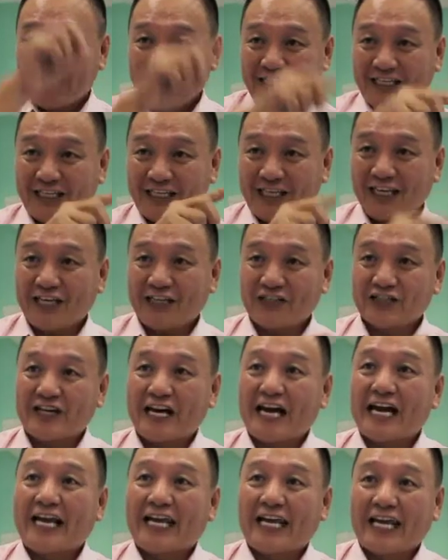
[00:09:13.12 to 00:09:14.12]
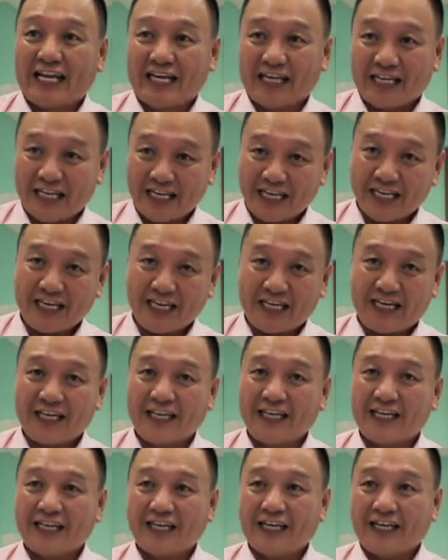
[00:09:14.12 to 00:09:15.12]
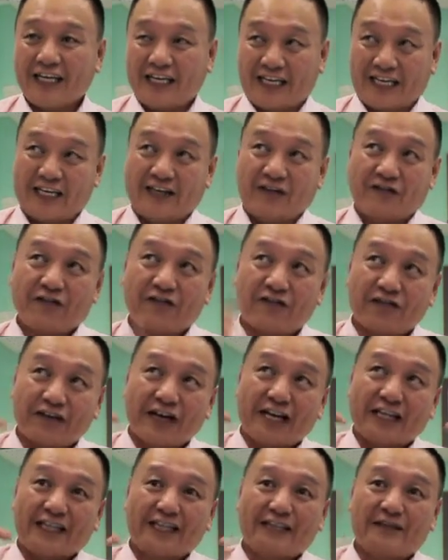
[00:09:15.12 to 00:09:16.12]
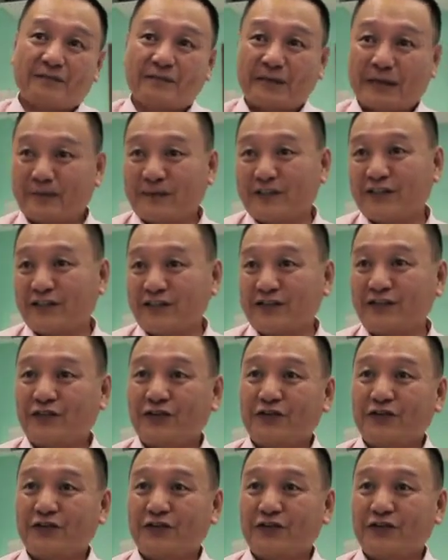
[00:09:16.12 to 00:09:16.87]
T-H-I-N-K, in front by Mrs.